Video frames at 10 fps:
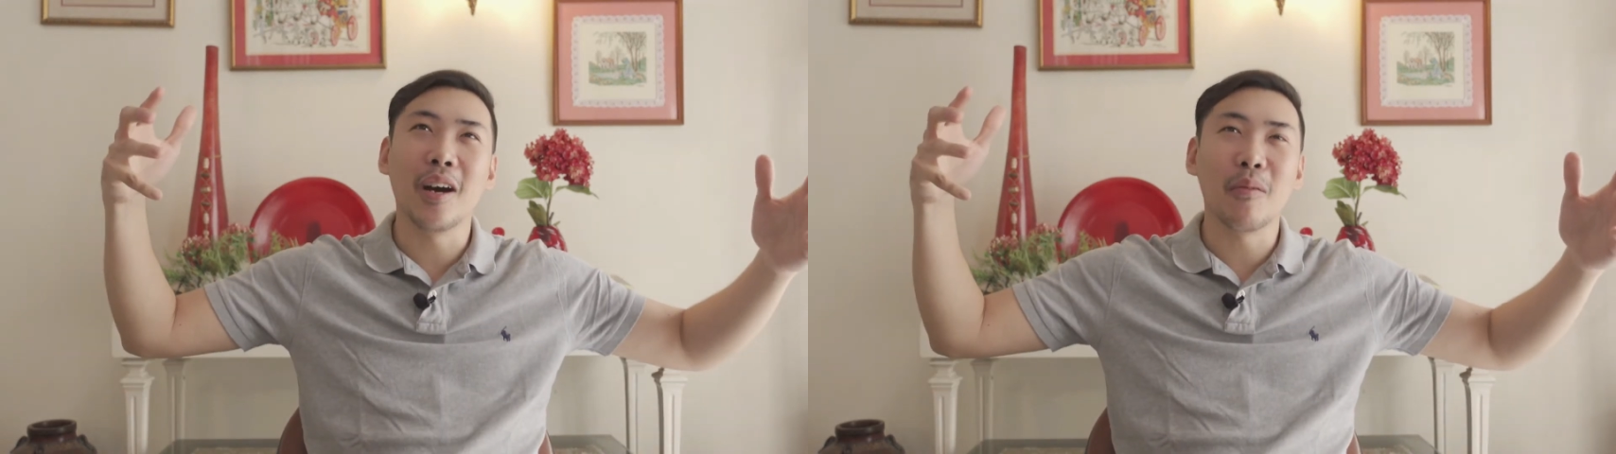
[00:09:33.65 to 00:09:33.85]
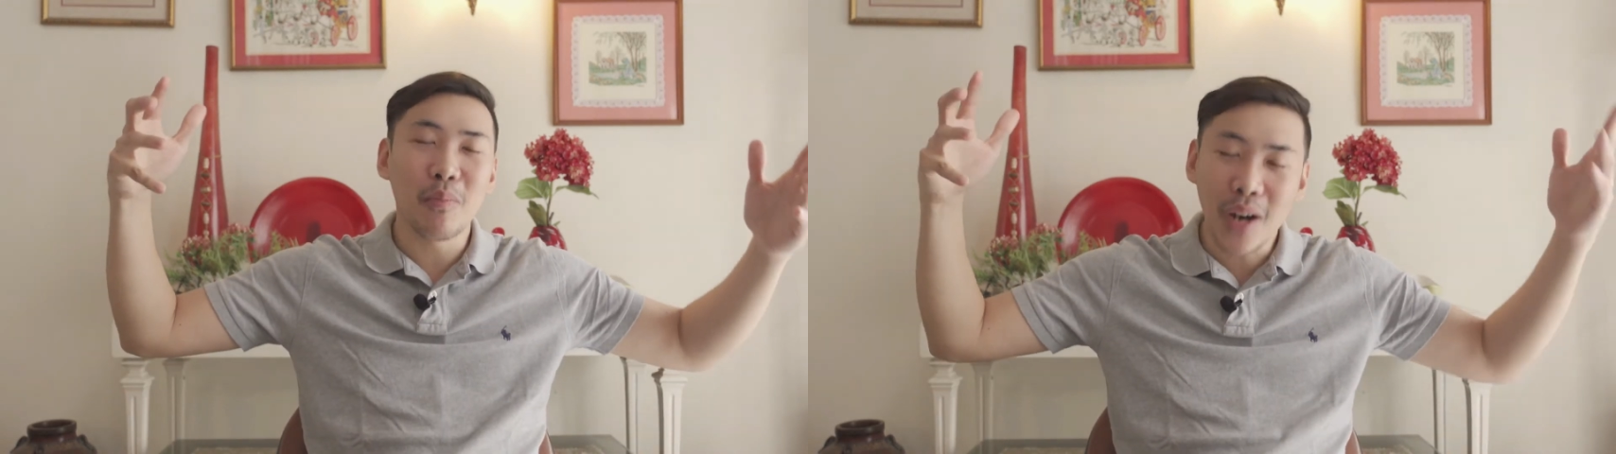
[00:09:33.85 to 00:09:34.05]

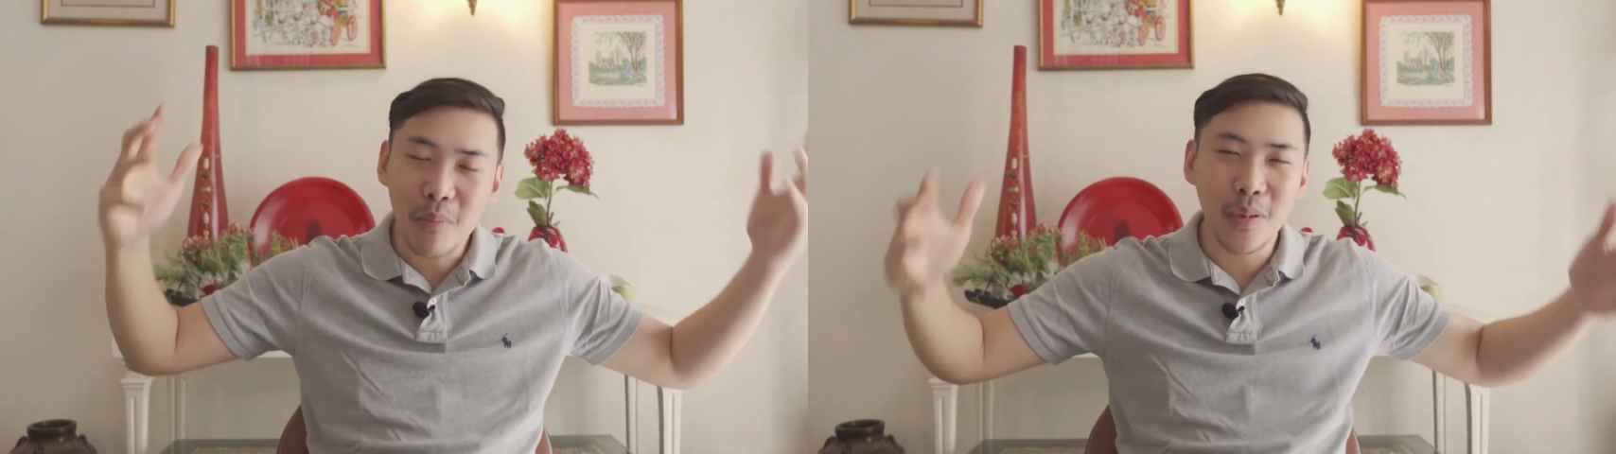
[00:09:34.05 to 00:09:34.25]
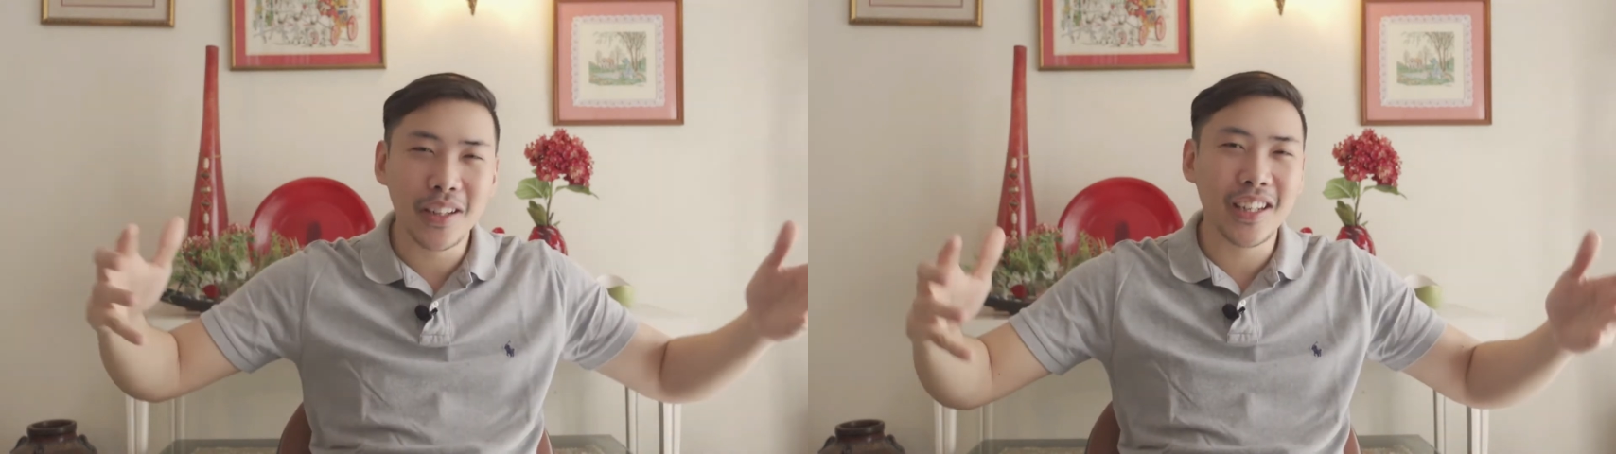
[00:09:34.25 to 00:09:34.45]
a
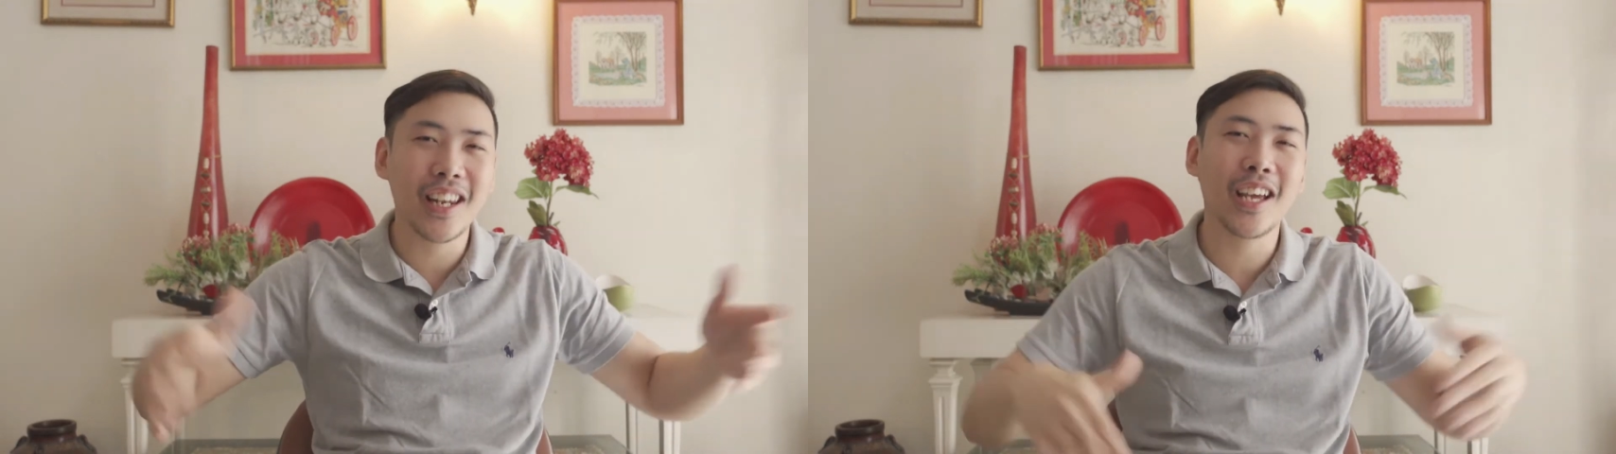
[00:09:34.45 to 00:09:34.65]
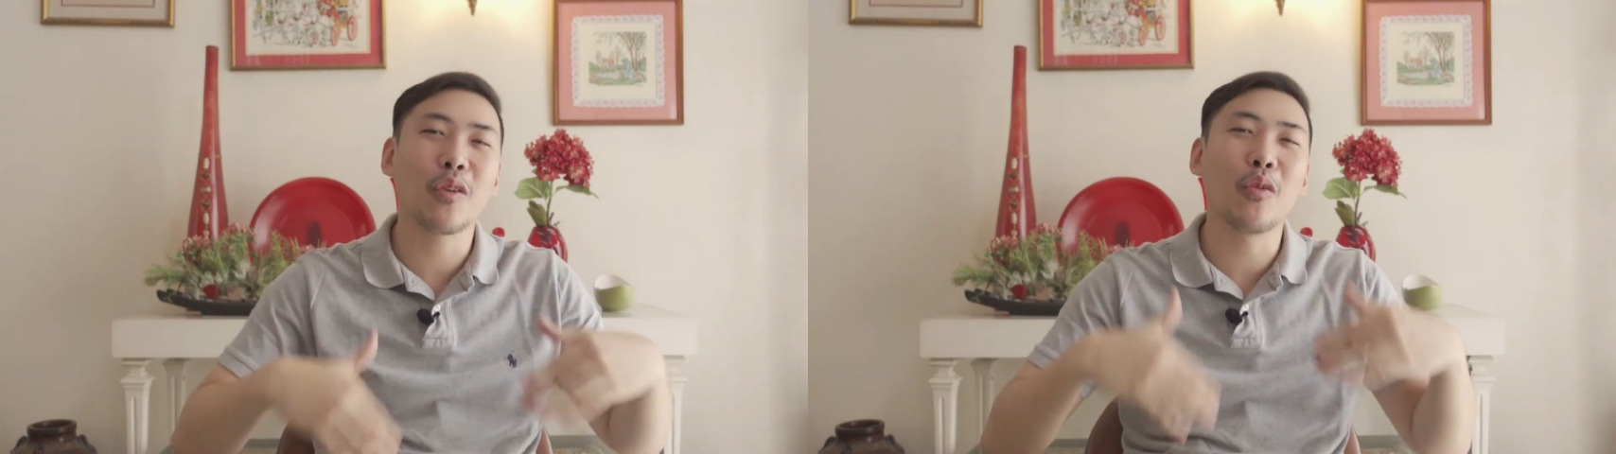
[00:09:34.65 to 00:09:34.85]
property
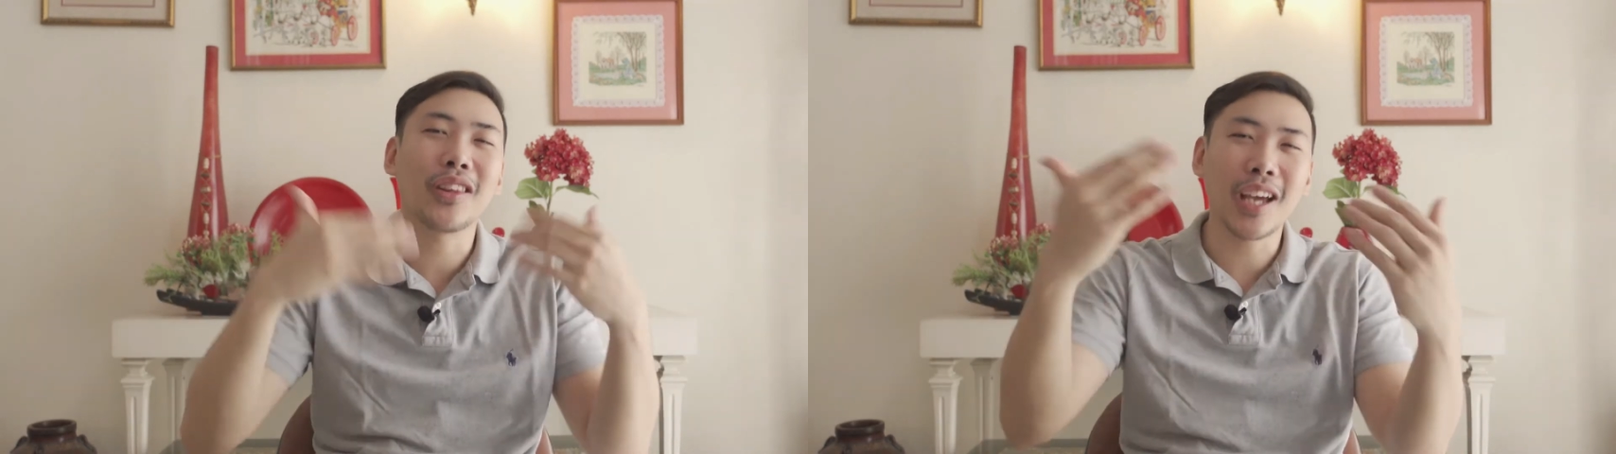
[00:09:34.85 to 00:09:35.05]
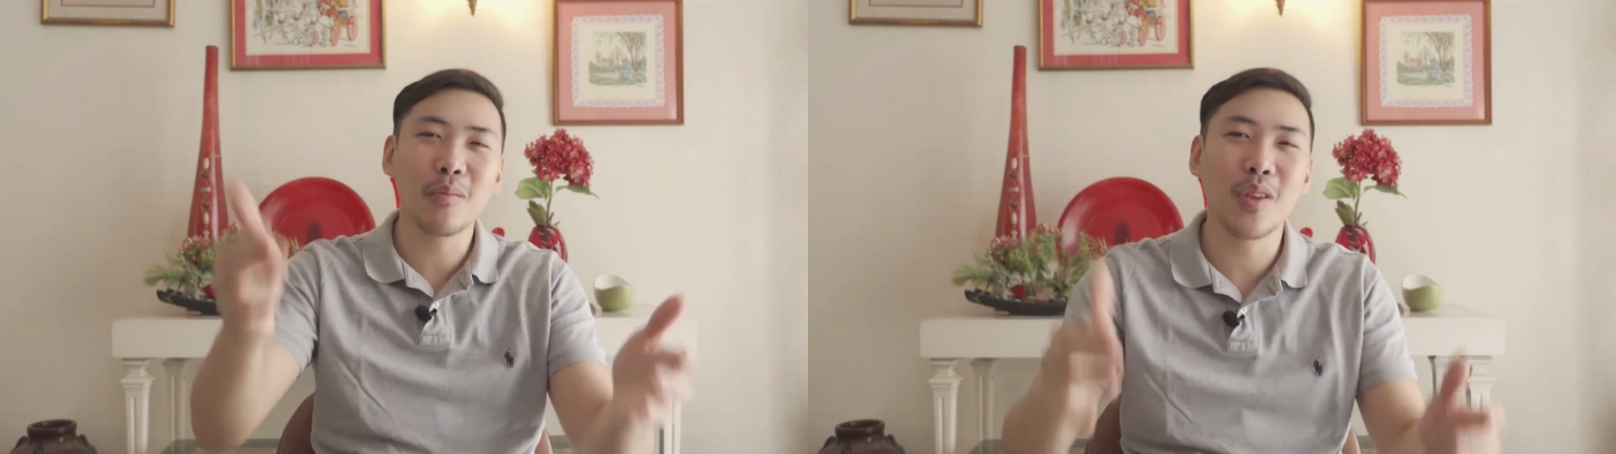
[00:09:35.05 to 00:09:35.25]
like
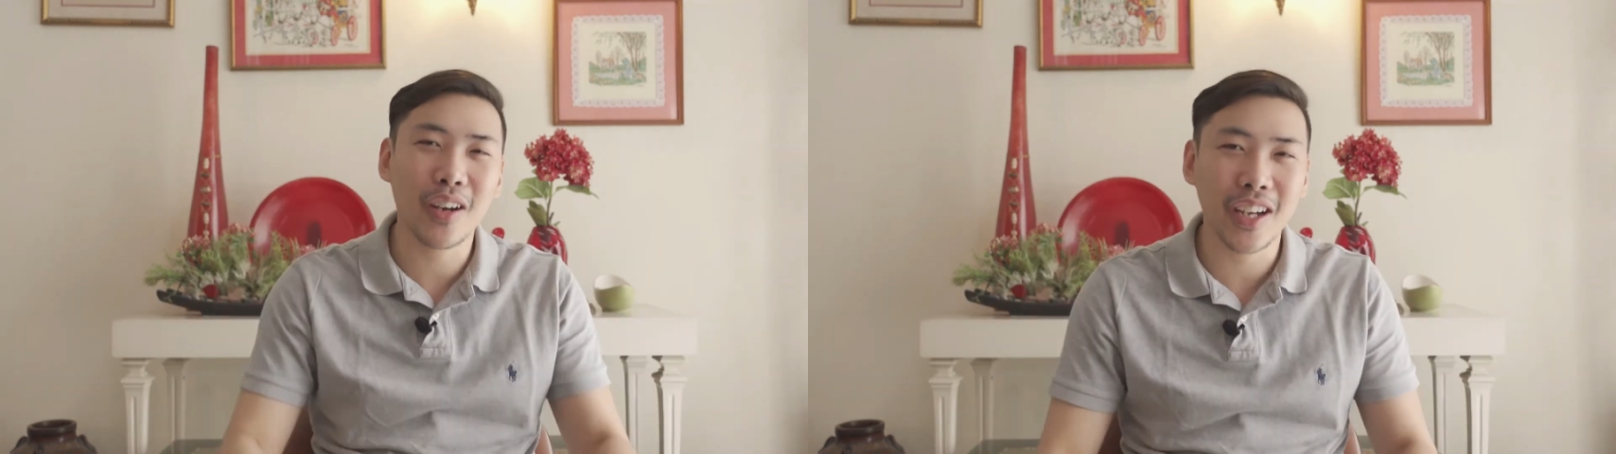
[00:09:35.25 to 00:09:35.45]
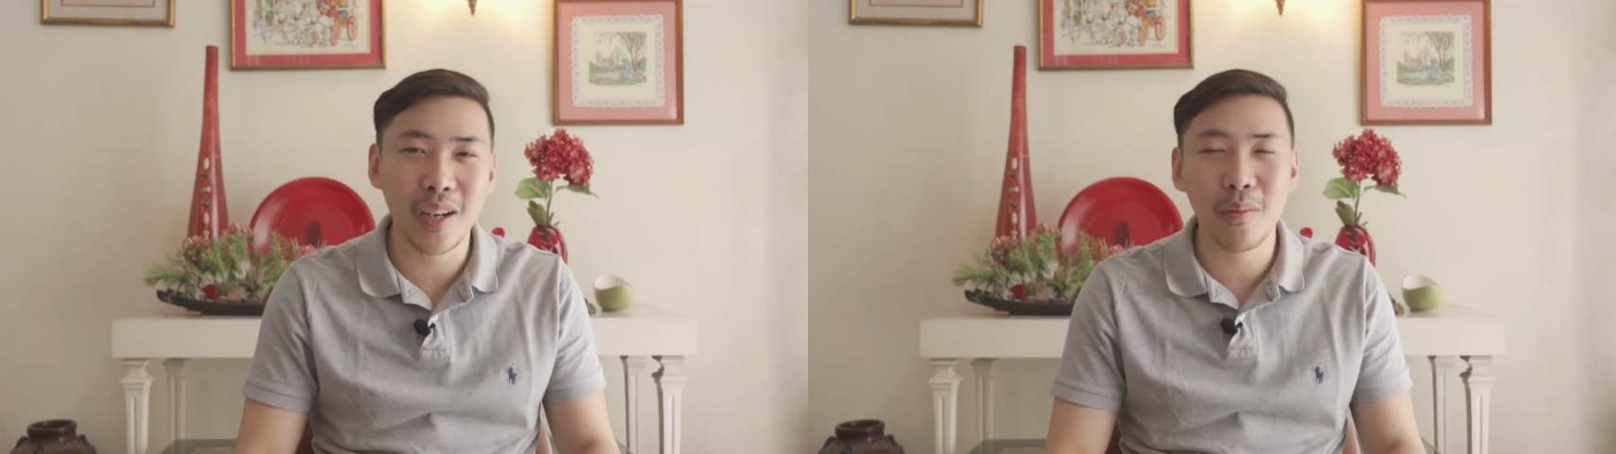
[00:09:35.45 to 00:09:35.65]
what I'm
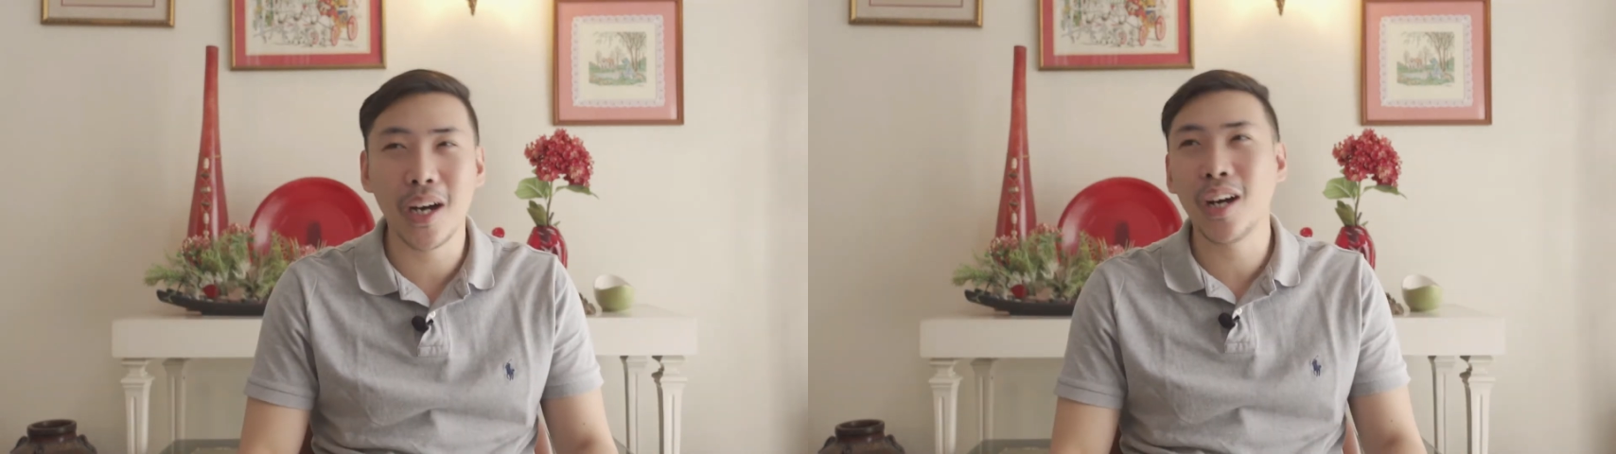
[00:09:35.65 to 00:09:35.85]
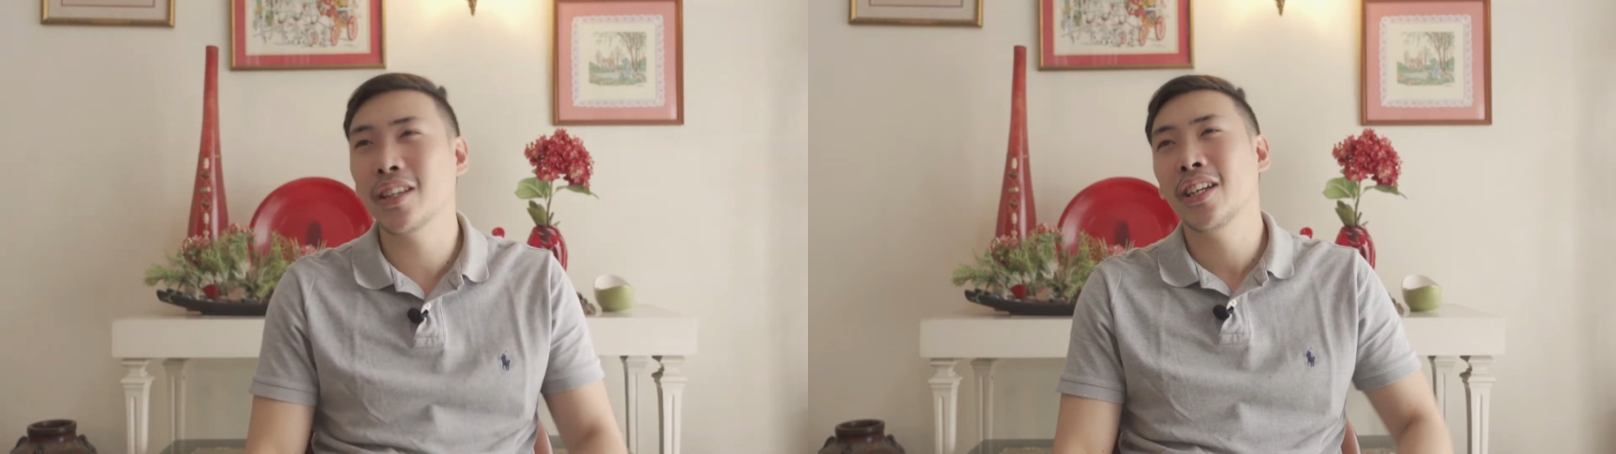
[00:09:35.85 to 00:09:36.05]
talking
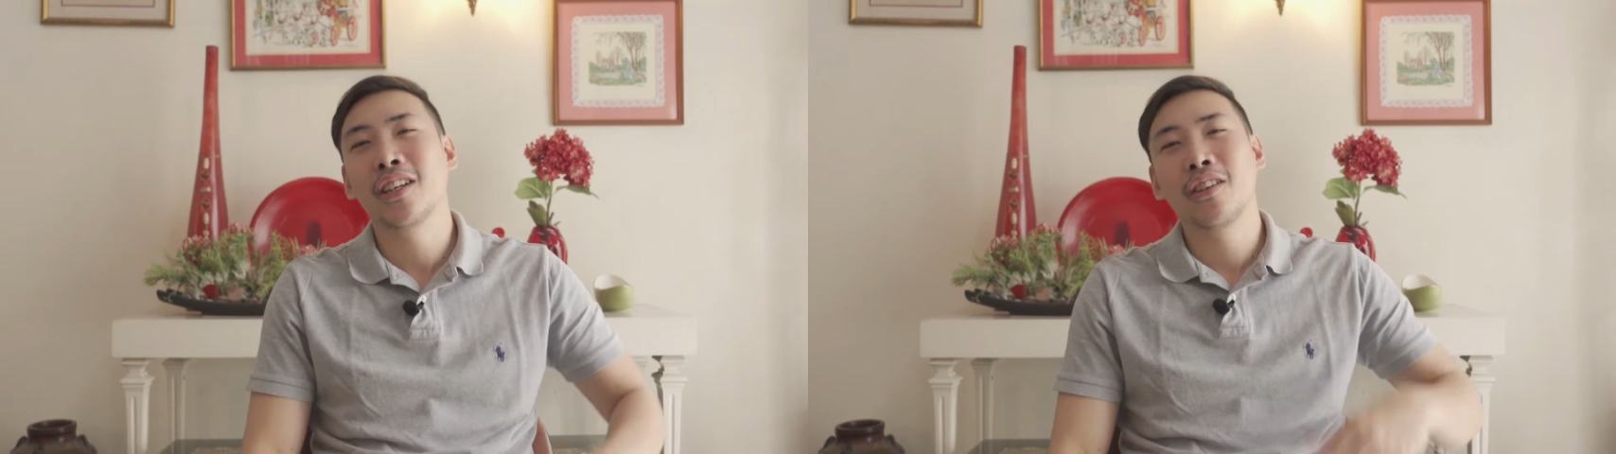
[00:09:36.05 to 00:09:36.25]
about,